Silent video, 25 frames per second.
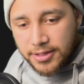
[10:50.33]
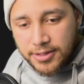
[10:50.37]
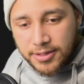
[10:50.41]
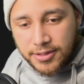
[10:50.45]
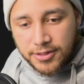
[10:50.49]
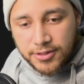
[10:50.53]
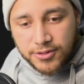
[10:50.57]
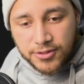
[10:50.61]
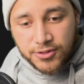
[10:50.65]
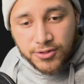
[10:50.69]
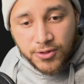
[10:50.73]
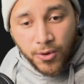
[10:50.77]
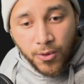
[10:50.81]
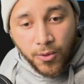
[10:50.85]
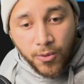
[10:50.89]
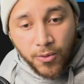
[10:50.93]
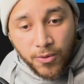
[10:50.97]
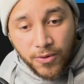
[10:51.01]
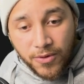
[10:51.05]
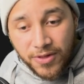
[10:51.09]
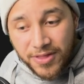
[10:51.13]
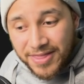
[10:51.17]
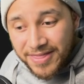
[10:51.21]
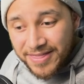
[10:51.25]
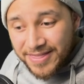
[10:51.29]
So
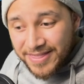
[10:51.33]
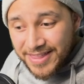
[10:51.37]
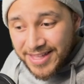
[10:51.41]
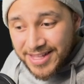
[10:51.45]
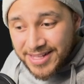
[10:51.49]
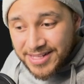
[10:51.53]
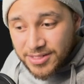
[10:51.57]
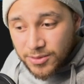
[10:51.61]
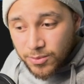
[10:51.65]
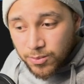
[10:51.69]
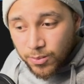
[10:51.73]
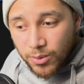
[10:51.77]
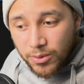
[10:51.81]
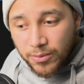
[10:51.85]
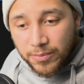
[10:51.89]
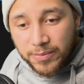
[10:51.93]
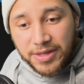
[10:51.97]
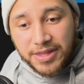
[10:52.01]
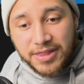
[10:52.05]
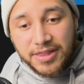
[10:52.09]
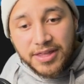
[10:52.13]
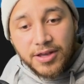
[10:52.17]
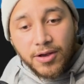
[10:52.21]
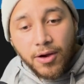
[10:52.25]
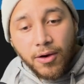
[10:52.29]
this will be
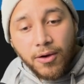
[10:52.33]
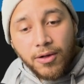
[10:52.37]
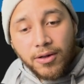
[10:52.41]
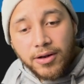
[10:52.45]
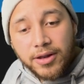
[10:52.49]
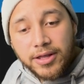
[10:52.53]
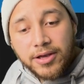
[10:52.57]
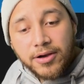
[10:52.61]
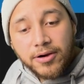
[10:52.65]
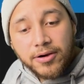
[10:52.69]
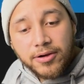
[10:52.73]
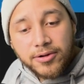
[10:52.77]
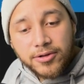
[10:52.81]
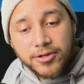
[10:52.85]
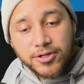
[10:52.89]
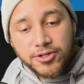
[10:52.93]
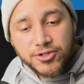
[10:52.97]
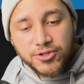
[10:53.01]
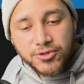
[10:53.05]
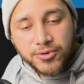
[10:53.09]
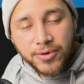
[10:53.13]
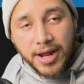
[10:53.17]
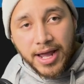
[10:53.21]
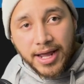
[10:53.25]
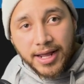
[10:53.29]
the only audio
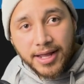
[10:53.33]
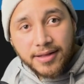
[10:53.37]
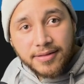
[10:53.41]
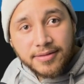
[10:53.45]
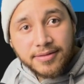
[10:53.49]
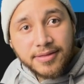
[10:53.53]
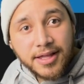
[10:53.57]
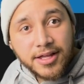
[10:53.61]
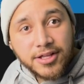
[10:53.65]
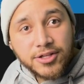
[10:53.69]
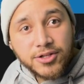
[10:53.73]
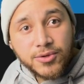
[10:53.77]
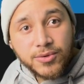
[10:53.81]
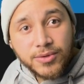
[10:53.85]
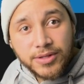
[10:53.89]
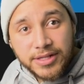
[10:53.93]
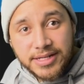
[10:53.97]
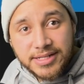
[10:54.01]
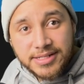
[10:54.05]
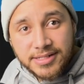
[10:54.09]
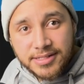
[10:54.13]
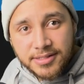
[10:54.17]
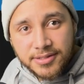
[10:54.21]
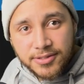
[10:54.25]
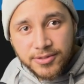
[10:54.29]
track that you
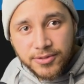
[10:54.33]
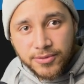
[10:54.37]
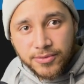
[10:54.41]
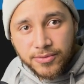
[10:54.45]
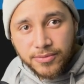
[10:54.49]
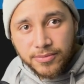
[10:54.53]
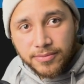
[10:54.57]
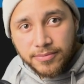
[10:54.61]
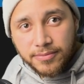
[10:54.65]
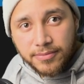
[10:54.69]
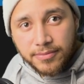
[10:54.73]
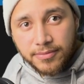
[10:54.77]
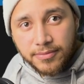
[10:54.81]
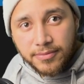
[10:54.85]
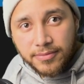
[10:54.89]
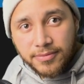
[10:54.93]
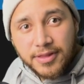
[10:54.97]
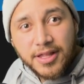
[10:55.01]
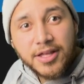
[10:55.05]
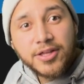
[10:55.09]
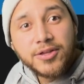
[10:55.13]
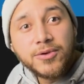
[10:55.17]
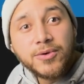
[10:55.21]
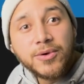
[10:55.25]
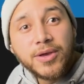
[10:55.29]
listen to,
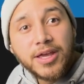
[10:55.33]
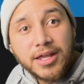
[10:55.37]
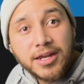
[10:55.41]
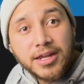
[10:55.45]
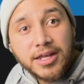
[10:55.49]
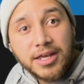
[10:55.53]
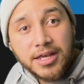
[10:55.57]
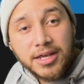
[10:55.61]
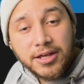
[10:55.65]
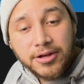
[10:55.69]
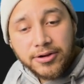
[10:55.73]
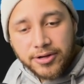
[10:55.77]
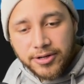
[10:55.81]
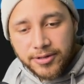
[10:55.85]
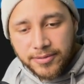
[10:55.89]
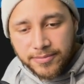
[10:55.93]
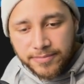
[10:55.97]
that you can hear.